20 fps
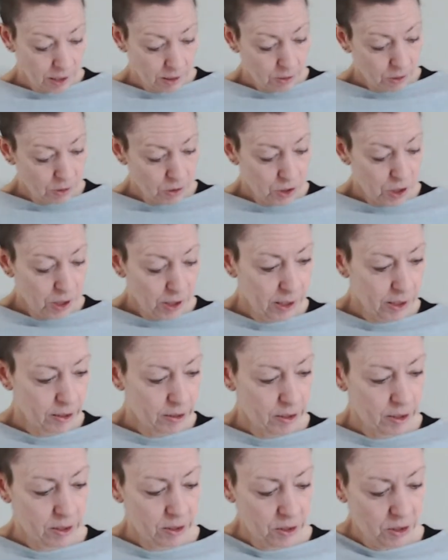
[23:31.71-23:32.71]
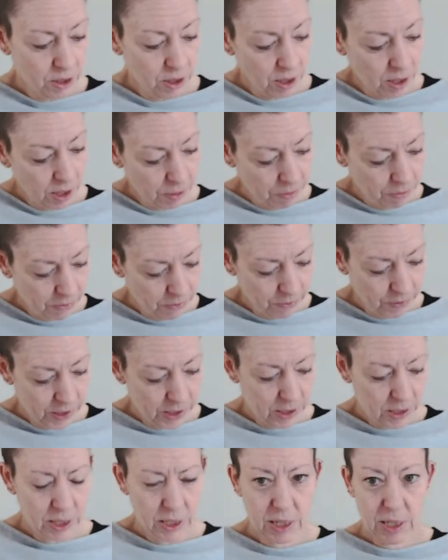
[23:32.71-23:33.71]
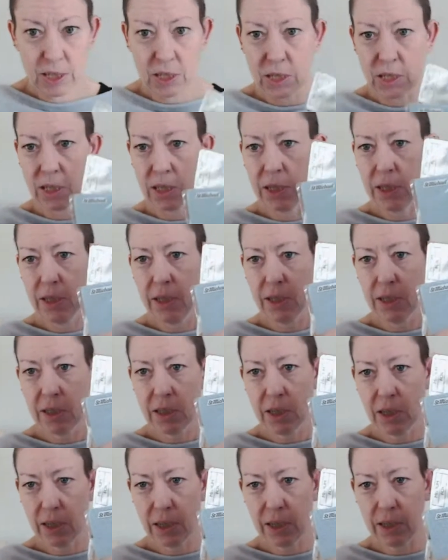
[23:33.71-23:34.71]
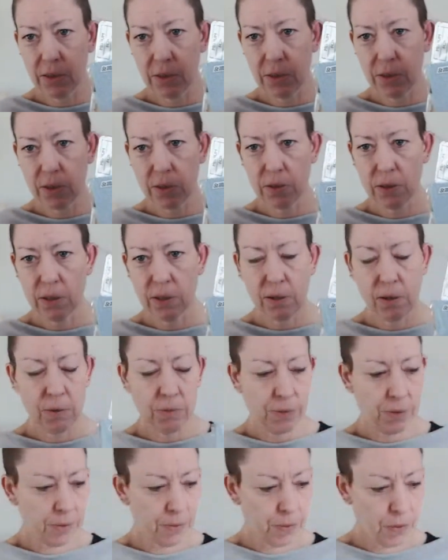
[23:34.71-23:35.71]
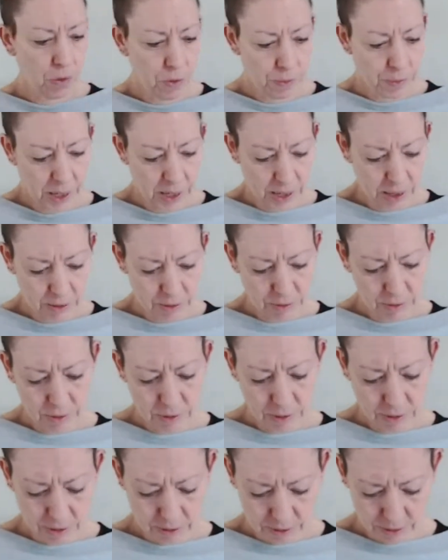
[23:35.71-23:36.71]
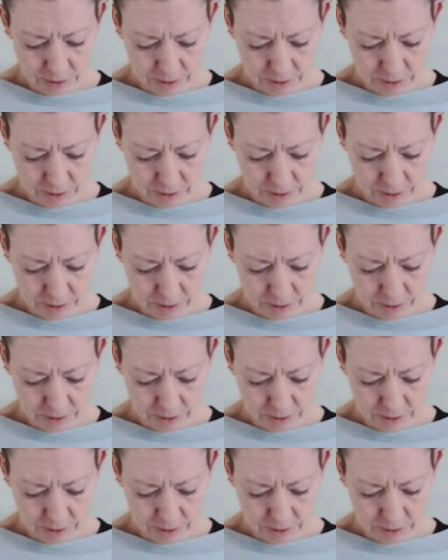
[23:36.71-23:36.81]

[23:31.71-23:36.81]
I've got tights this time, vintage tights. Got this lot for £4.